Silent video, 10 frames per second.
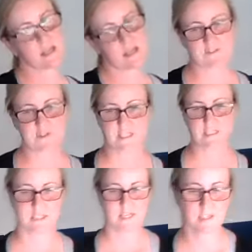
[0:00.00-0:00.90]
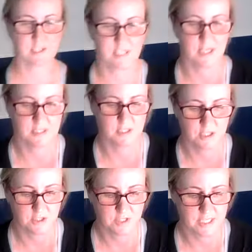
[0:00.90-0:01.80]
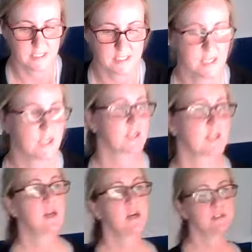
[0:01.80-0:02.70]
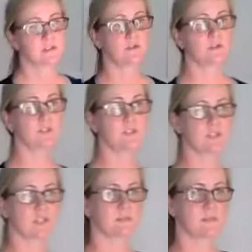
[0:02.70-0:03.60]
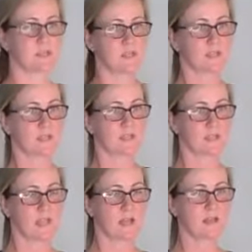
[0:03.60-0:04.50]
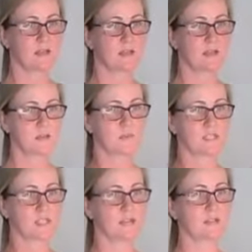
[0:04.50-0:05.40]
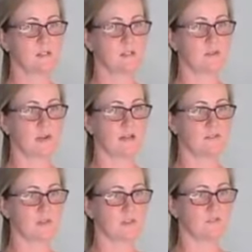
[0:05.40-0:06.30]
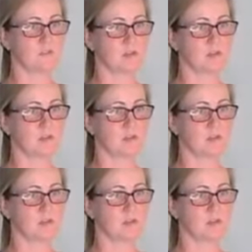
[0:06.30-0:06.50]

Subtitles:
And a fun little exercise to do is don't use your limbs, okay? Pretend you don't have anything